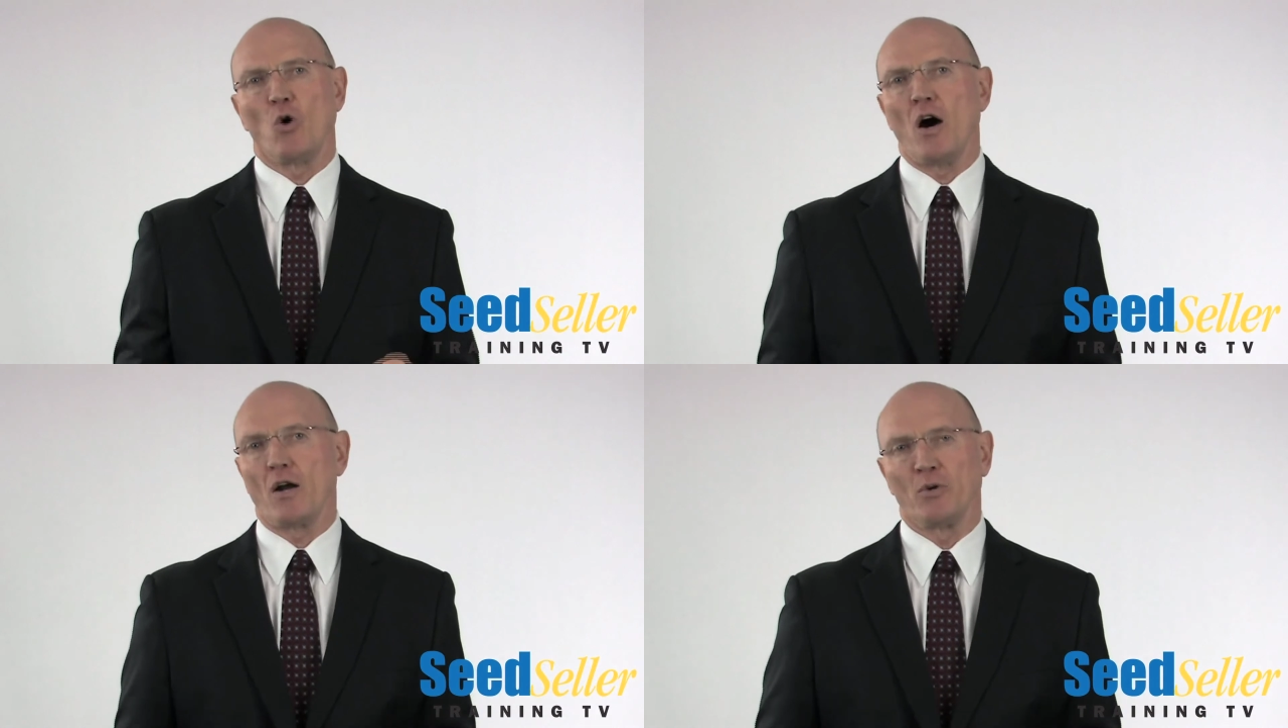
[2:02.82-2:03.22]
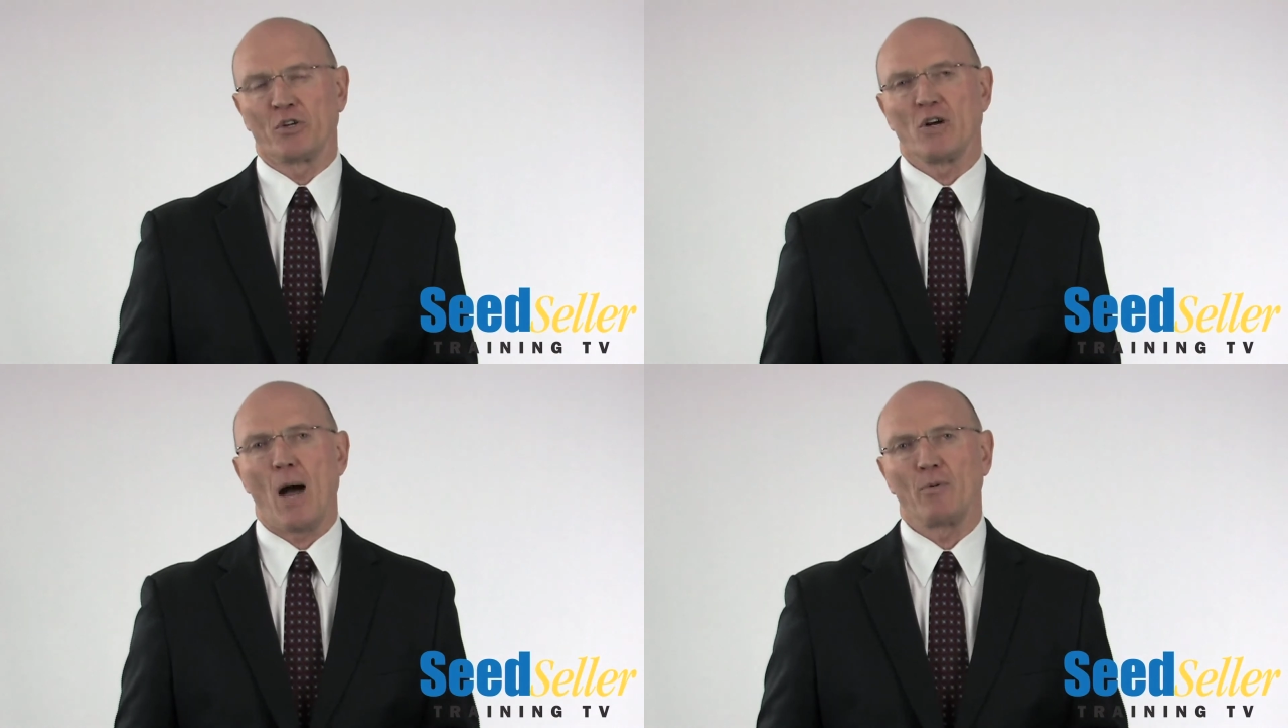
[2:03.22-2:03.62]
water when the
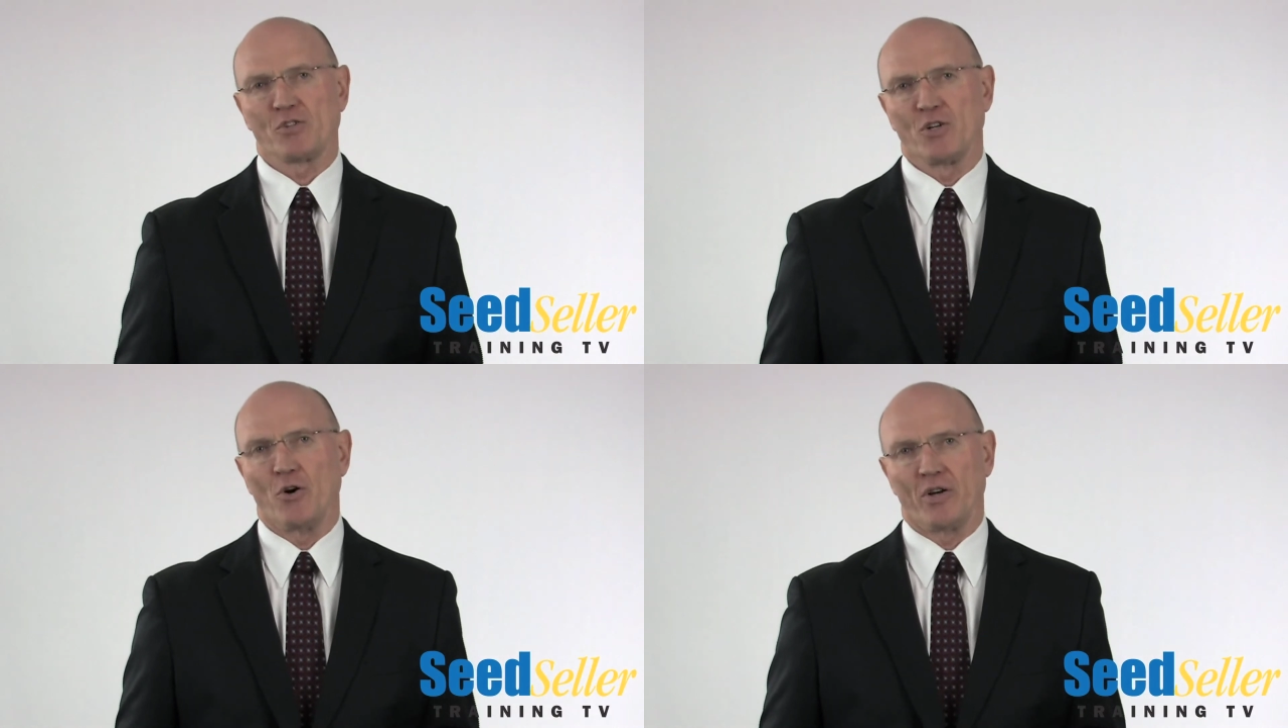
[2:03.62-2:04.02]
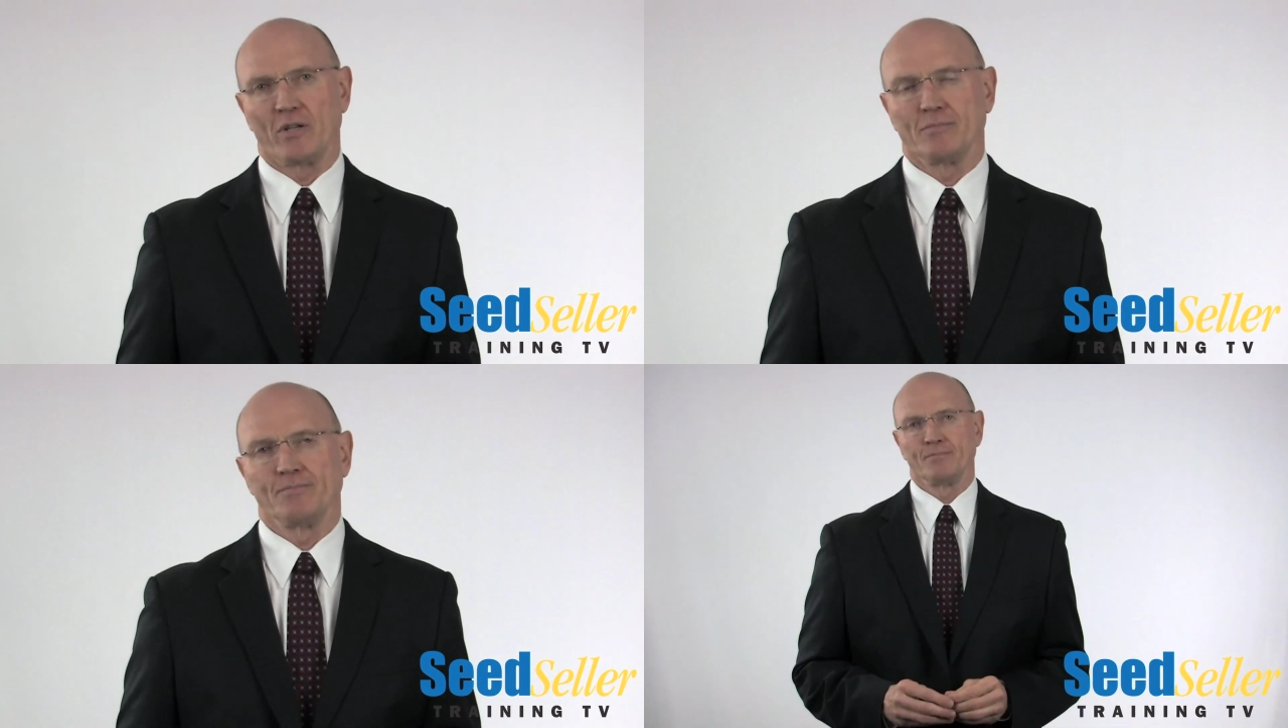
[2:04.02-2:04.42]
crop is growing.
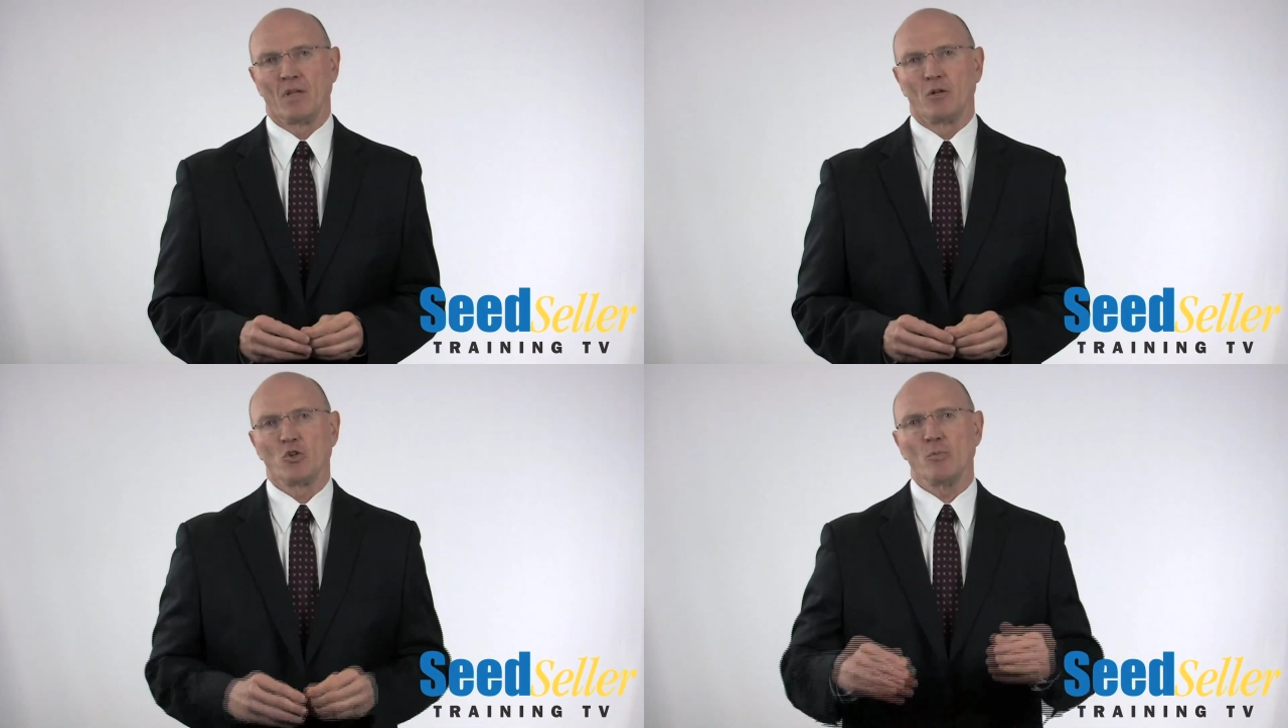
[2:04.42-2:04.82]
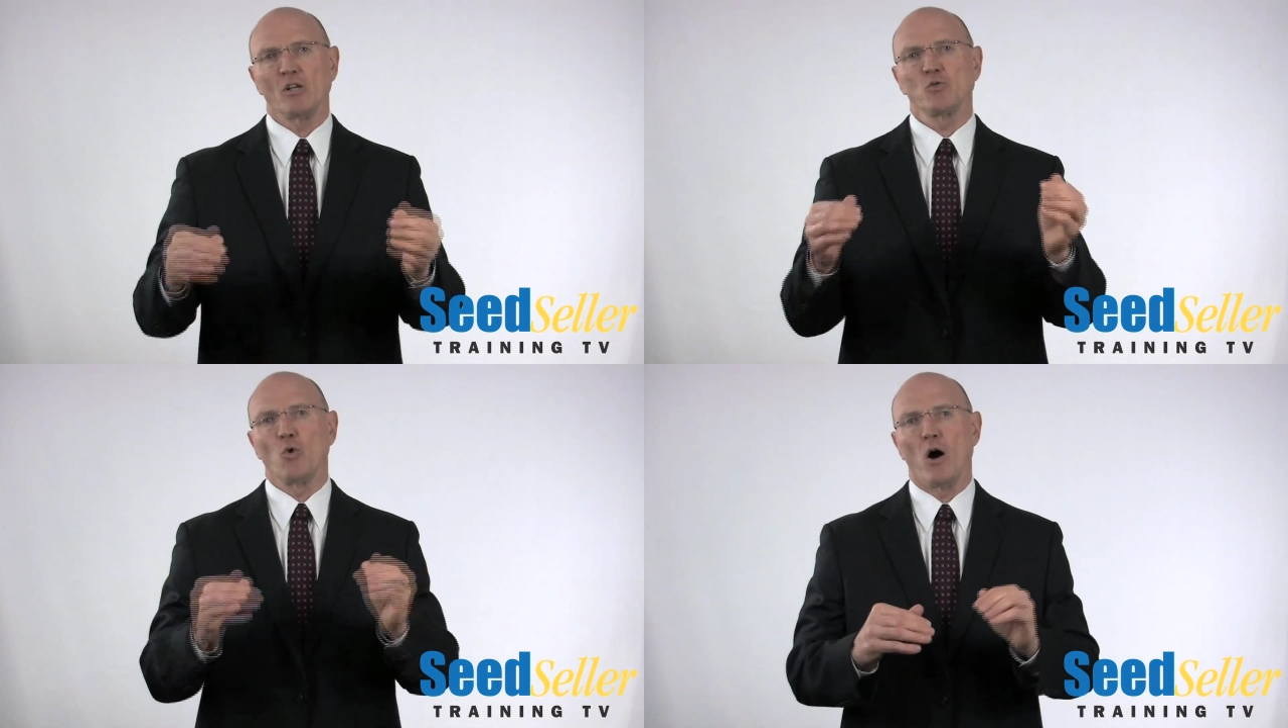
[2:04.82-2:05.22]
Too
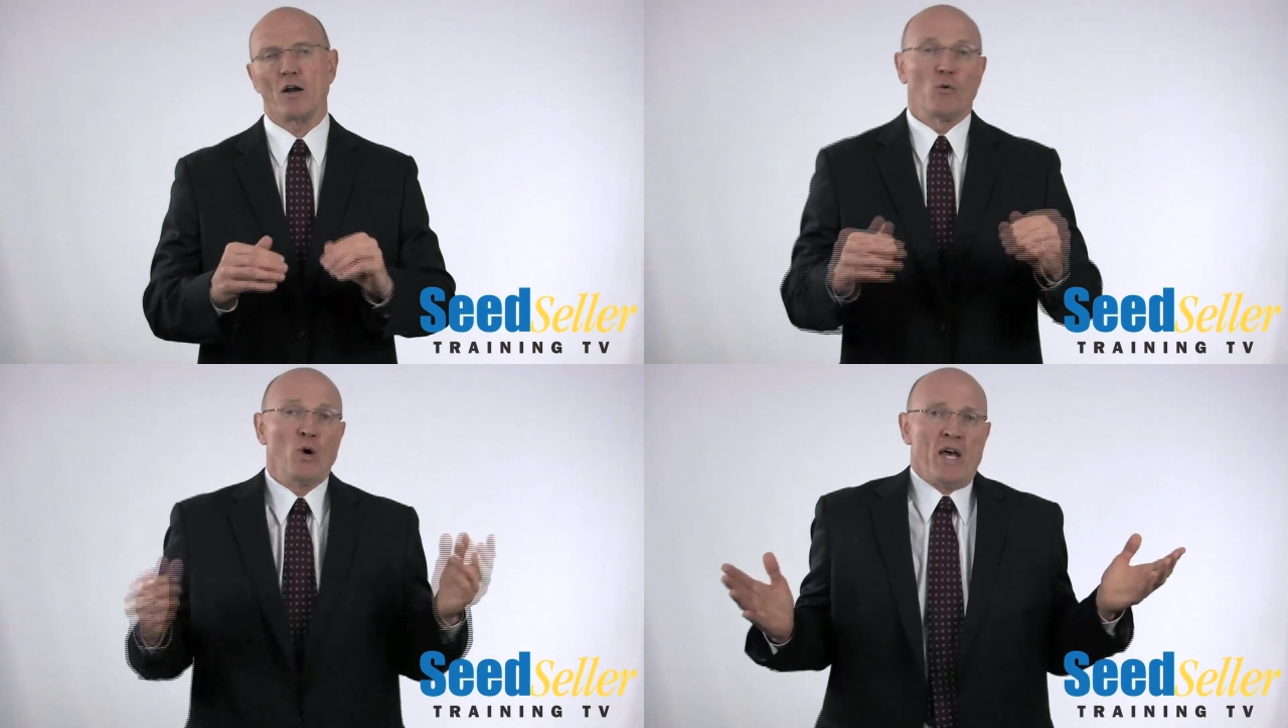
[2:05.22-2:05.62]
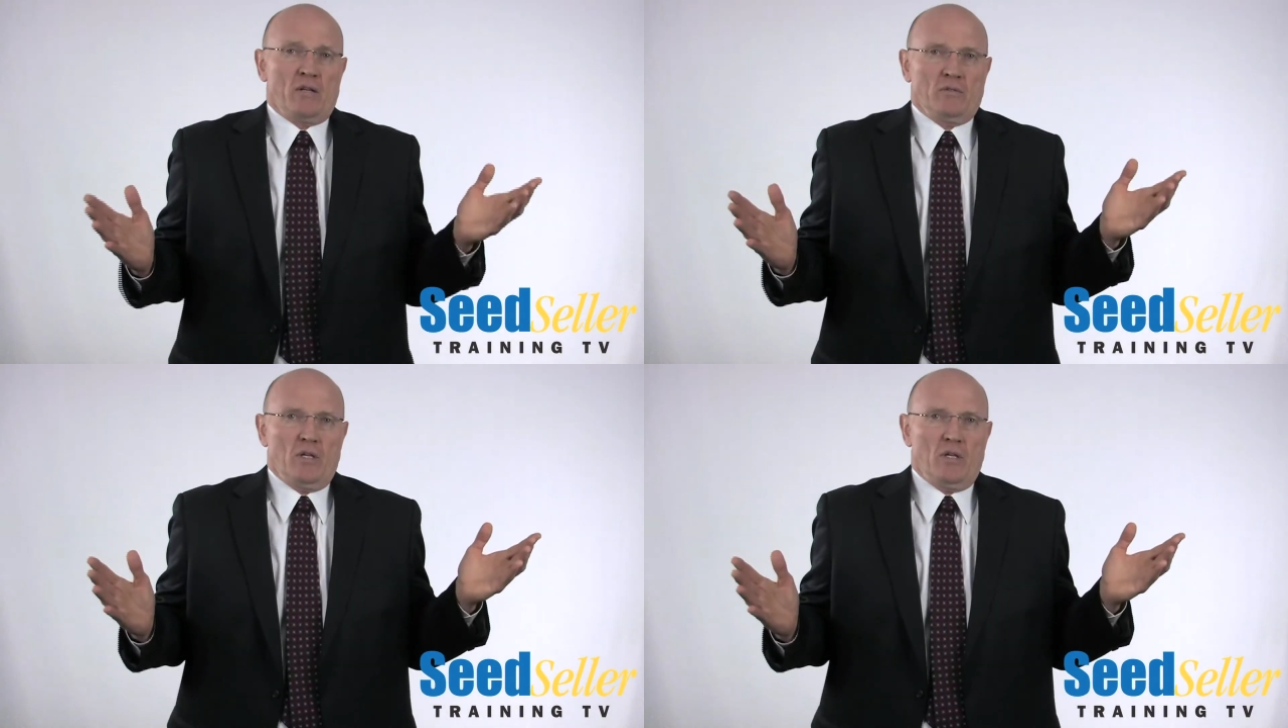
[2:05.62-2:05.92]
much water when?